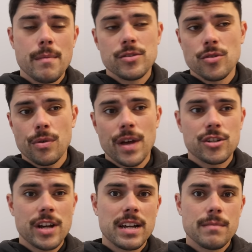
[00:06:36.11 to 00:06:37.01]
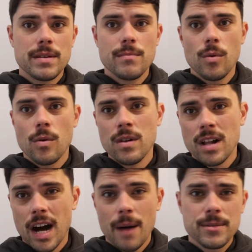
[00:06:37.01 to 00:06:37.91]
Maybe Zerk Thatcher had a bit more
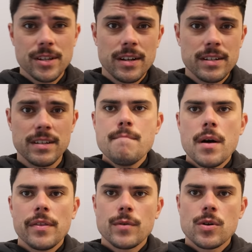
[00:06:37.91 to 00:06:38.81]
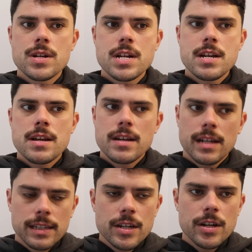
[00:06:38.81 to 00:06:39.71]
upside, but they've got an
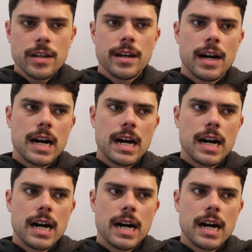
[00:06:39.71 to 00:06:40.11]
clear,